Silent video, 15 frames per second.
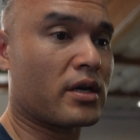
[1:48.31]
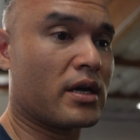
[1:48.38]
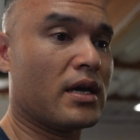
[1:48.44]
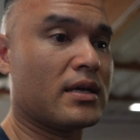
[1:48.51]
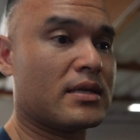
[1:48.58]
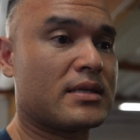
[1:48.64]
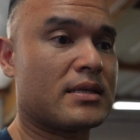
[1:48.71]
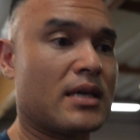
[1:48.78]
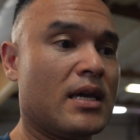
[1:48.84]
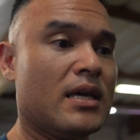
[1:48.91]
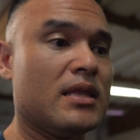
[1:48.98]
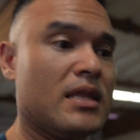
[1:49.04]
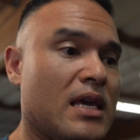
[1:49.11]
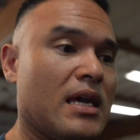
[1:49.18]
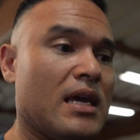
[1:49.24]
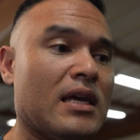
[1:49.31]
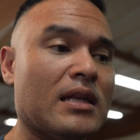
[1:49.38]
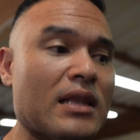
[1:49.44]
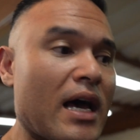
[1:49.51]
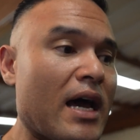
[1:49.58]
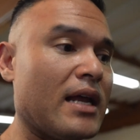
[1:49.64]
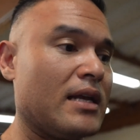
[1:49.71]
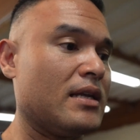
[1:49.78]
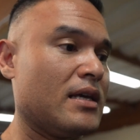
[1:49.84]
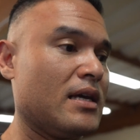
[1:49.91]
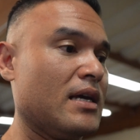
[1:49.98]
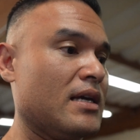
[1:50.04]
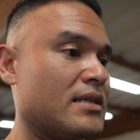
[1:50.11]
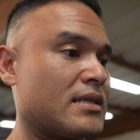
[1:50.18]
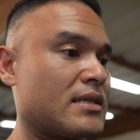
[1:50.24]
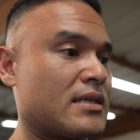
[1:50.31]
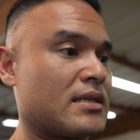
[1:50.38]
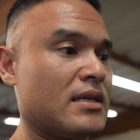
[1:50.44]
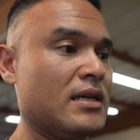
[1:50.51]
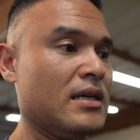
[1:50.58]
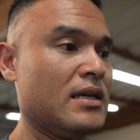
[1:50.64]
It's in the inlet, it's